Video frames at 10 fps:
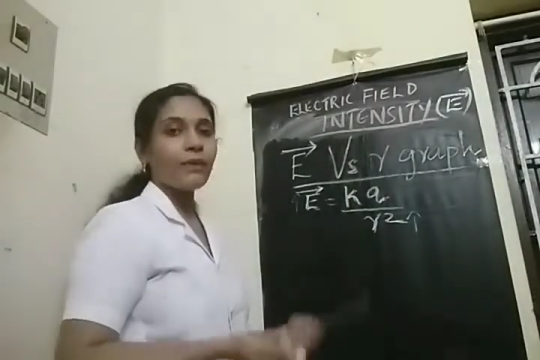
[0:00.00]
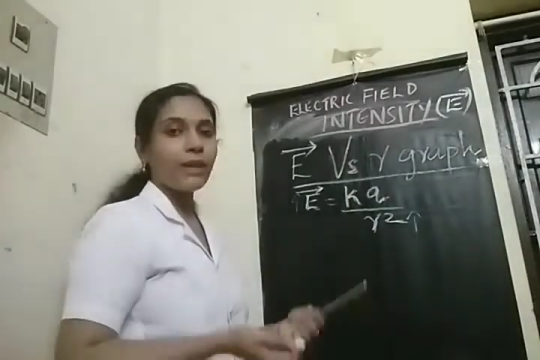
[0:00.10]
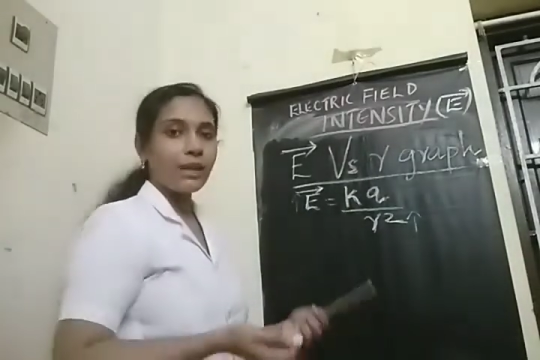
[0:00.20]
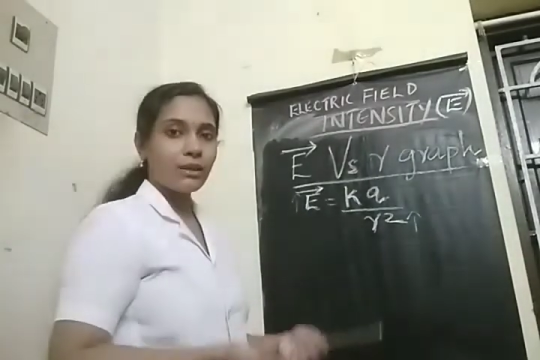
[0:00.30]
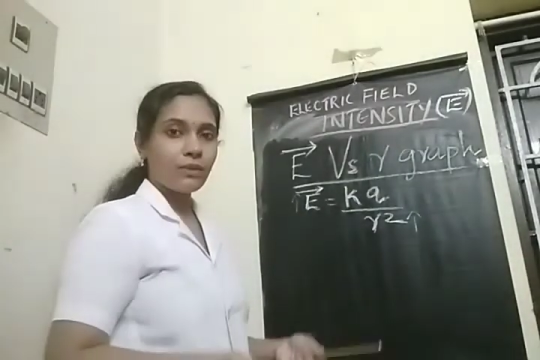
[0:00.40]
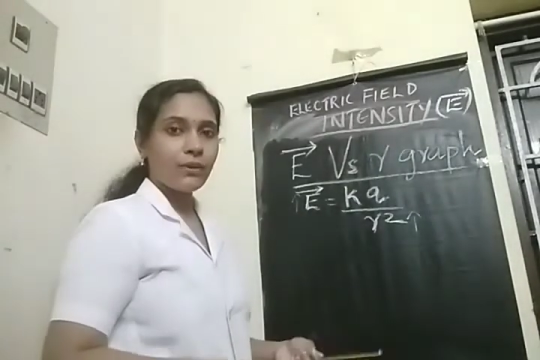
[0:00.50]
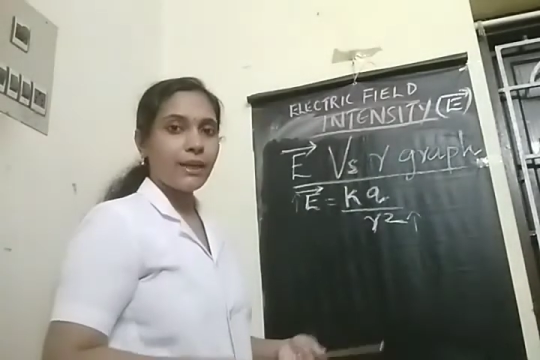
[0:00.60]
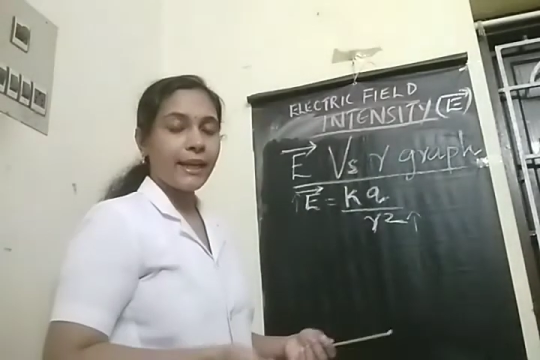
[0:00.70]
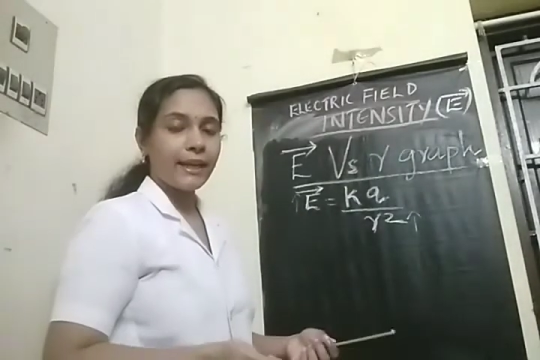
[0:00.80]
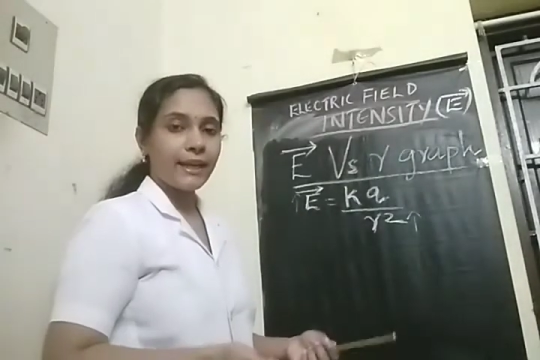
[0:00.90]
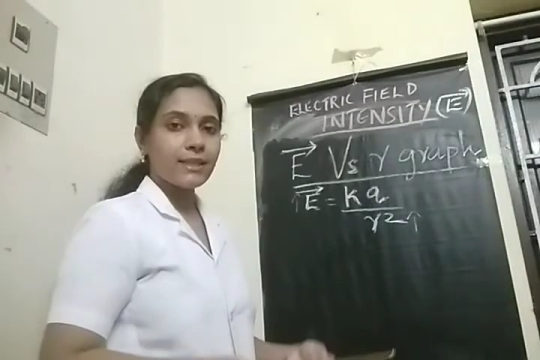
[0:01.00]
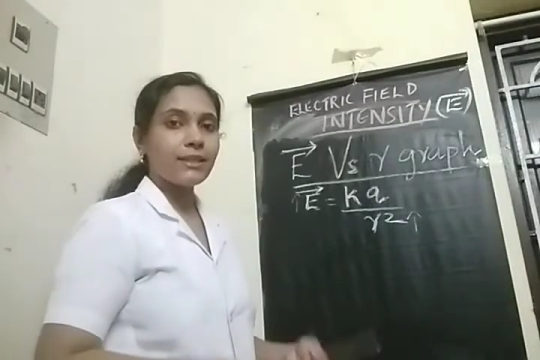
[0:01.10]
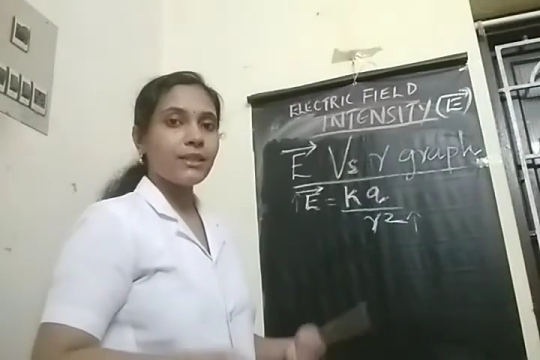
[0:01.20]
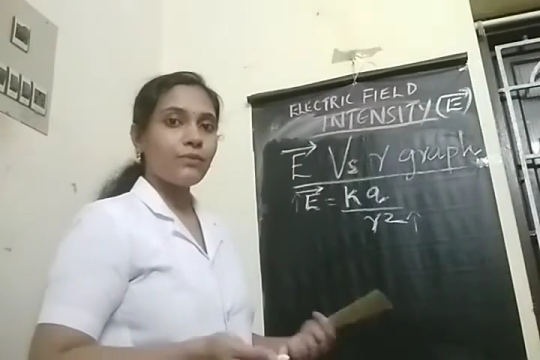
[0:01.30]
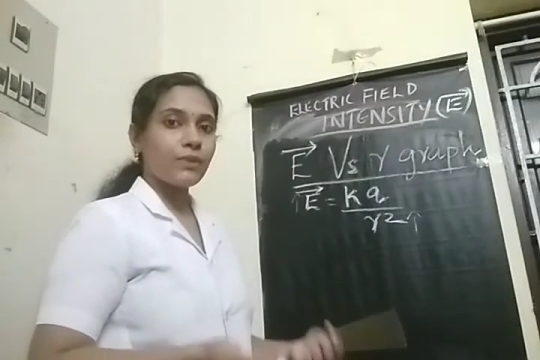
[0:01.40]
electric field
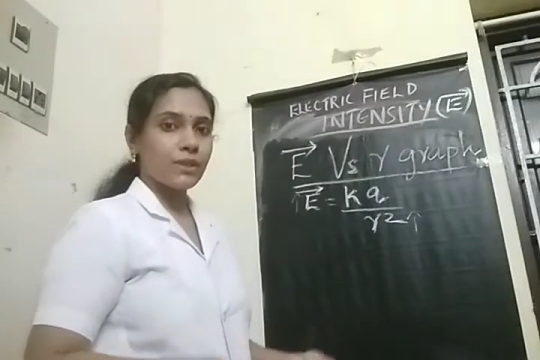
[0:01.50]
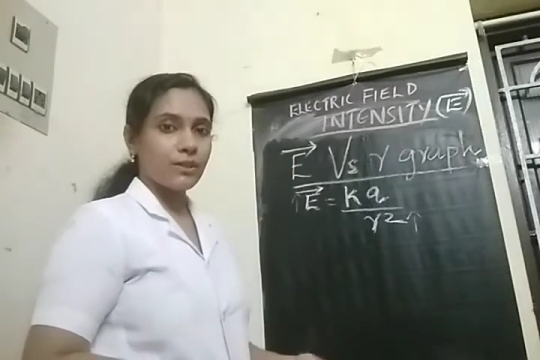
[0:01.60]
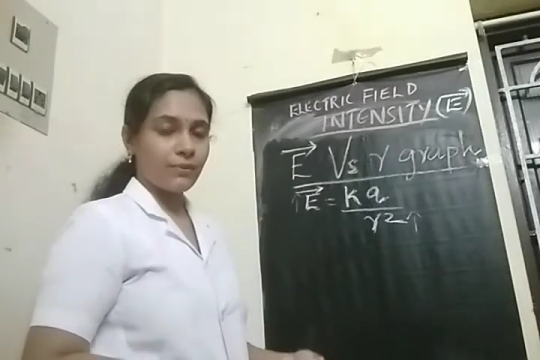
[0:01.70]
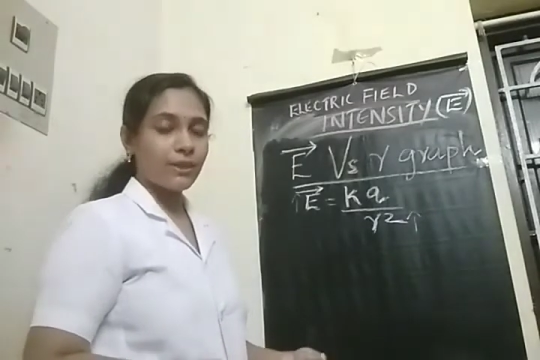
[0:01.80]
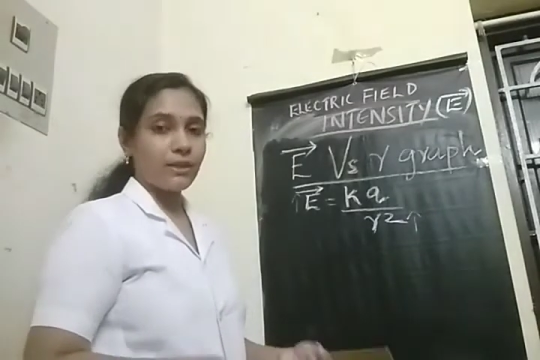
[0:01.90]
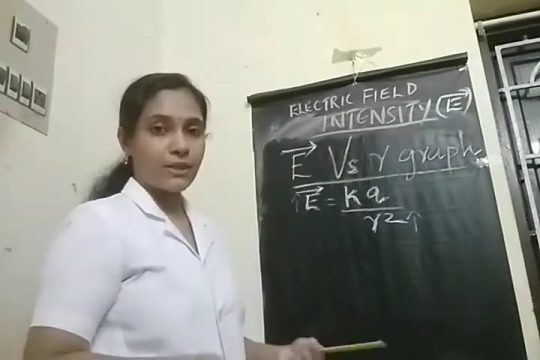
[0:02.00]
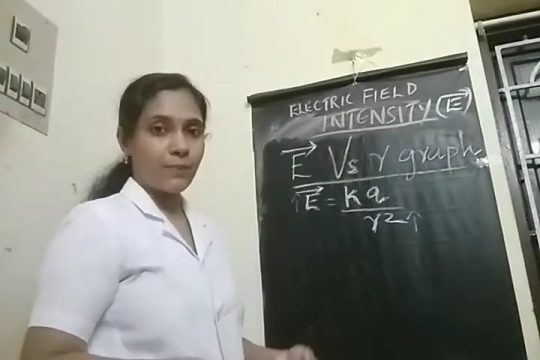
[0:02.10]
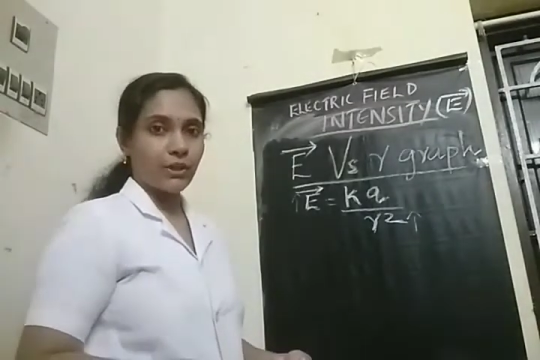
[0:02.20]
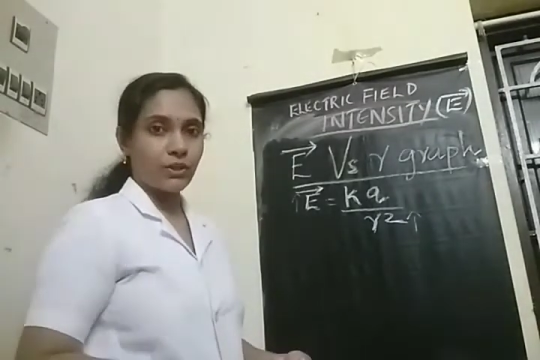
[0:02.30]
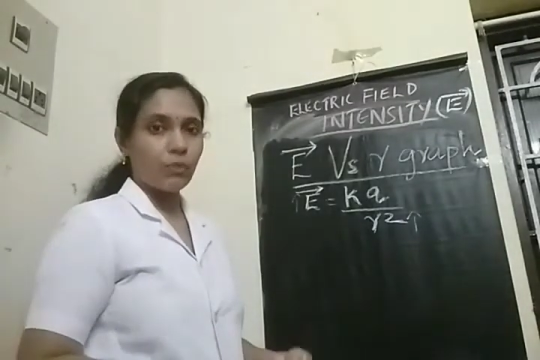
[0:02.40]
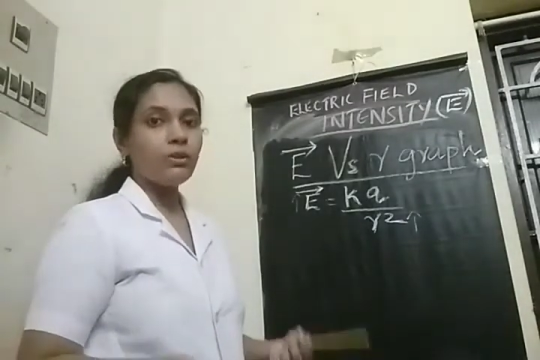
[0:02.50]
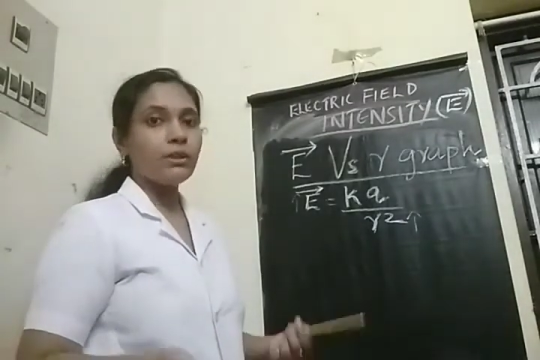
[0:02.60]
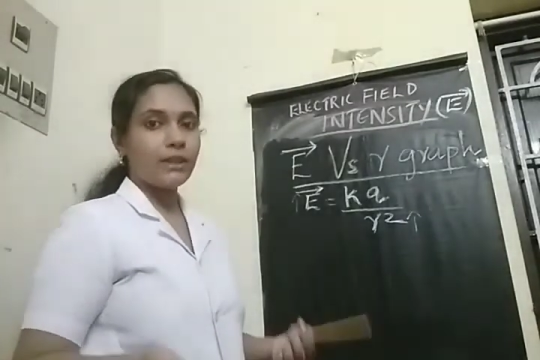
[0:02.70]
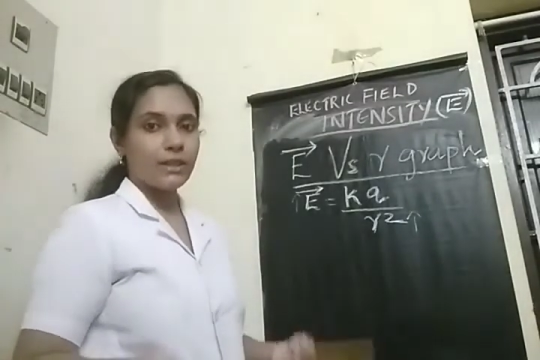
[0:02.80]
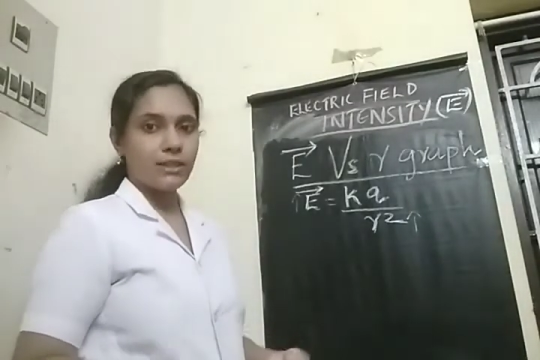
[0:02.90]
intensity with respect to the
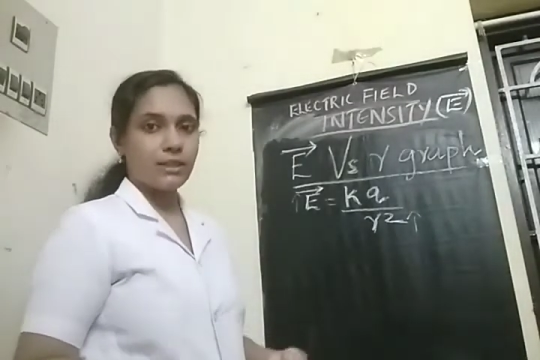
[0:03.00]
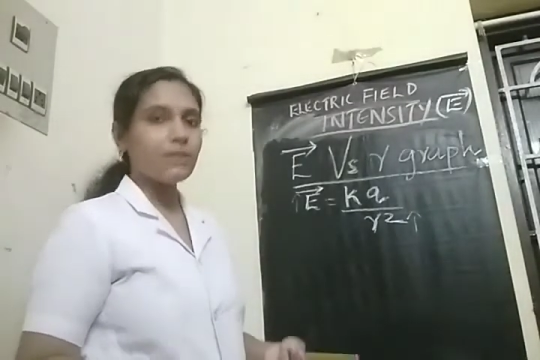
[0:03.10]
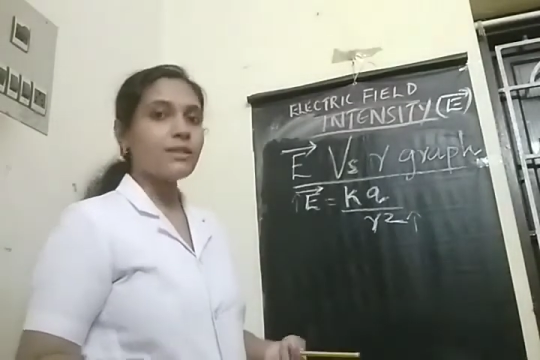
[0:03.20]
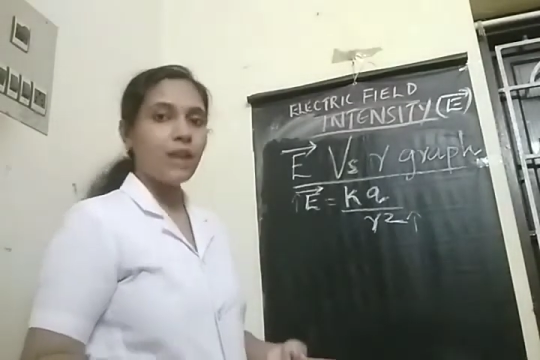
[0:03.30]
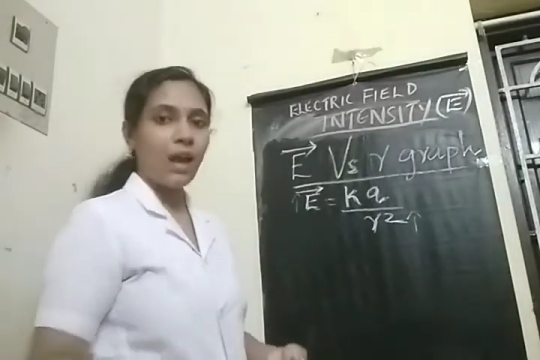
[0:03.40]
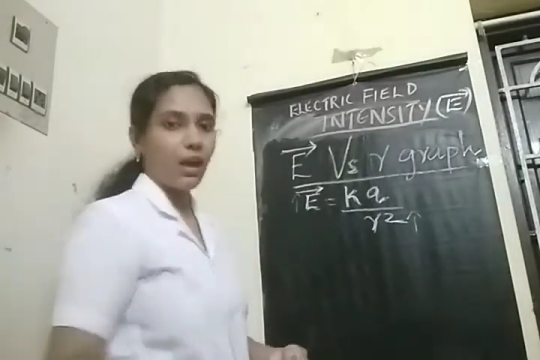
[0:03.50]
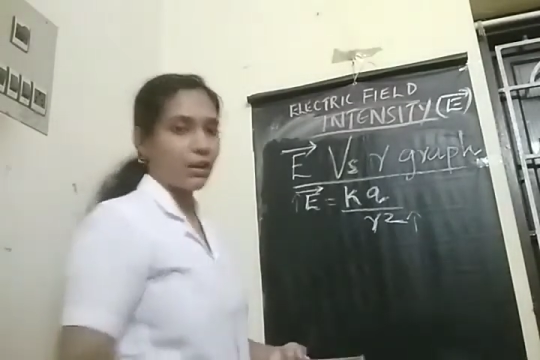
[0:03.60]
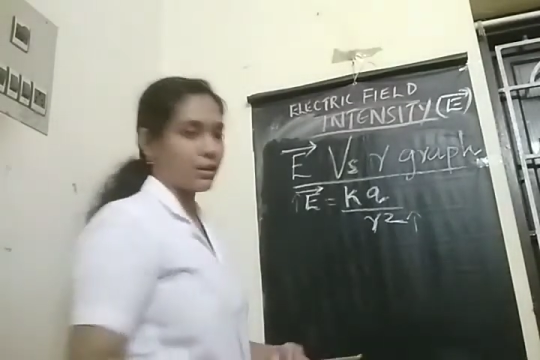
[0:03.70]
distance R?